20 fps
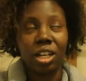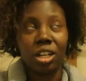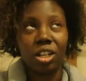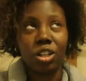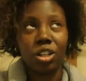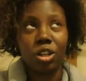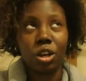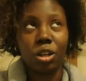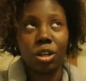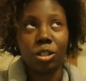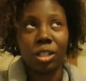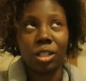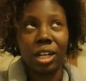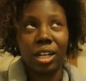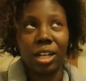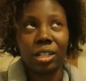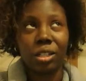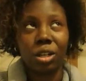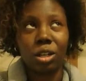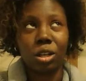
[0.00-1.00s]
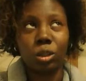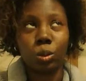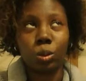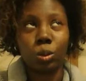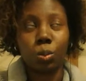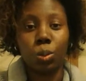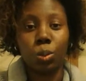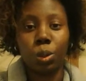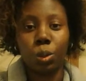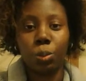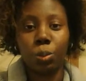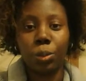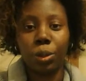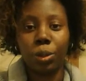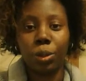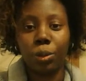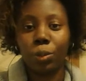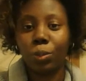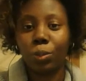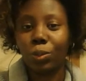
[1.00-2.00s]
yarn line called
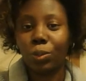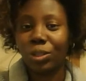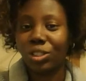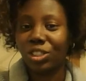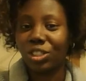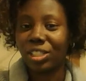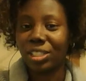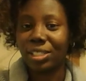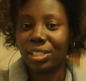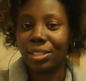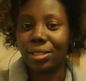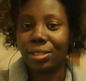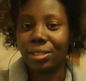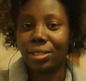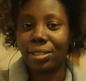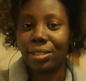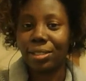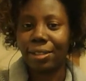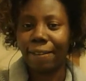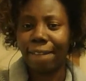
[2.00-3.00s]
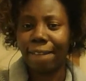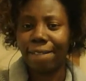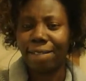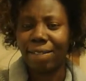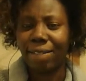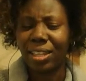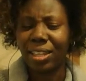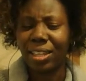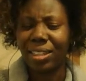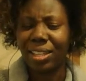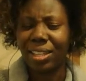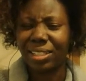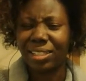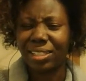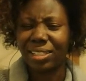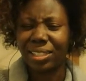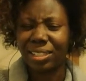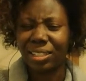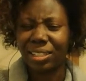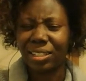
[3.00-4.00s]
Wubu, which is I think
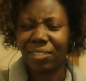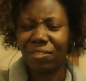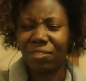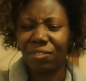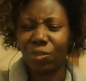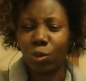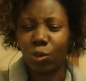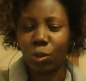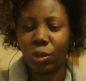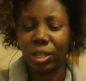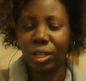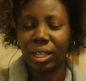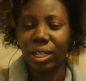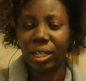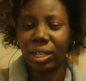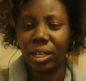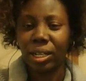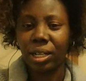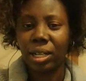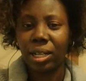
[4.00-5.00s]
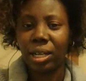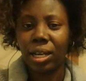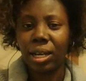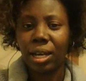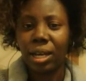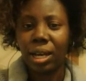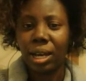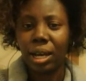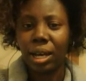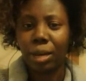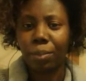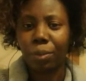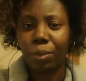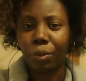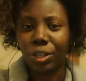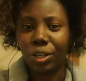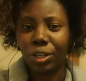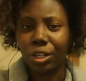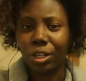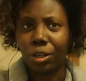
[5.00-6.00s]
60/40
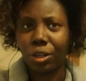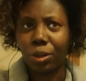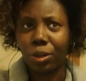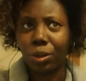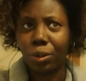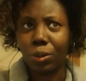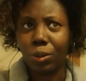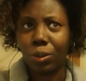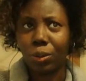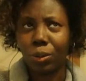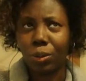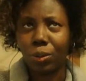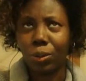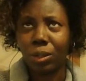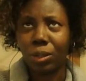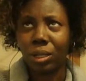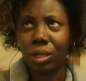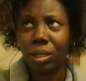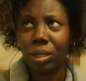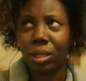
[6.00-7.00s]
merino